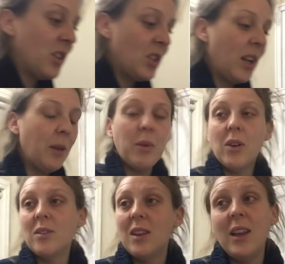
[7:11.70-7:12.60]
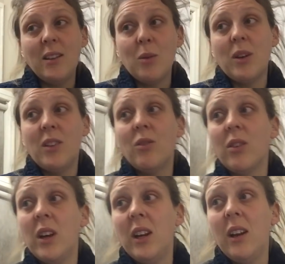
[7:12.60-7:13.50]
actually, because his one is
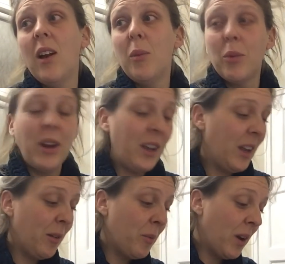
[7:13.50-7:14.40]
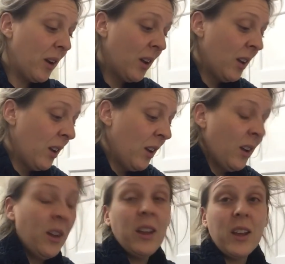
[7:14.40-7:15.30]
really like breaking, but
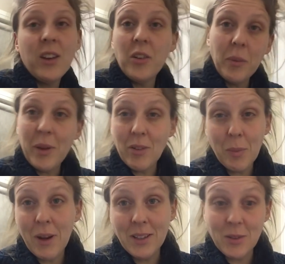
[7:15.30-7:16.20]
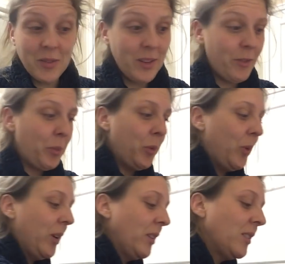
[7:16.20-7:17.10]
can only be replaced with a Liverpool
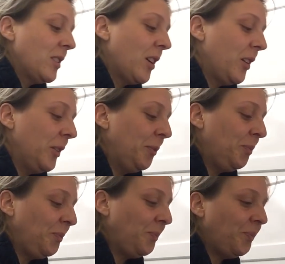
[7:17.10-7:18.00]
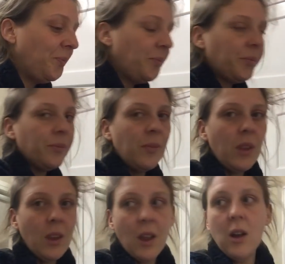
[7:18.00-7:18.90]
one. So
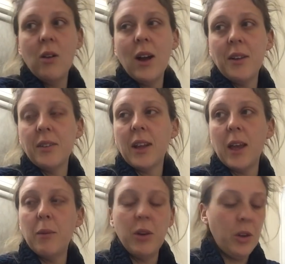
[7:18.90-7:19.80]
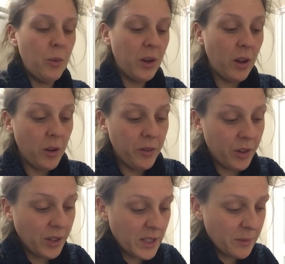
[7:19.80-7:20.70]
I'll have to get a new one over
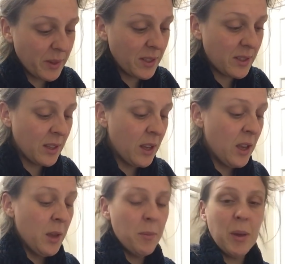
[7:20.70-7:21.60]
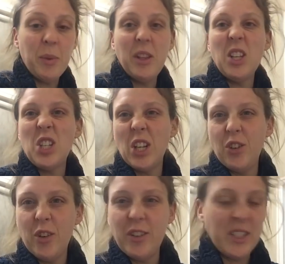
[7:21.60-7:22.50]
Christmas, maybe in the
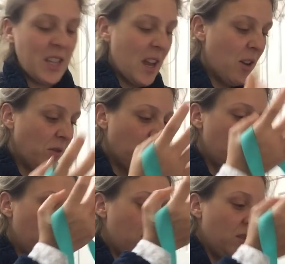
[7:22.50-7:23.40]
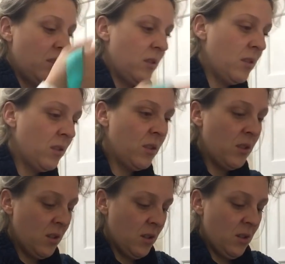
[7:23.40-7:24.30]
January sales.
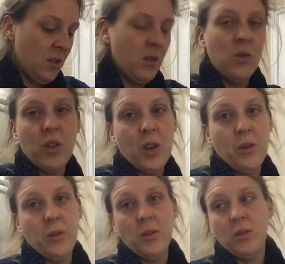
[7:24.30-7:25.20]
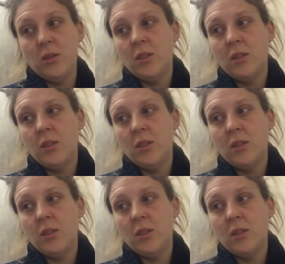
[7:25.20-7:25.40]
Although,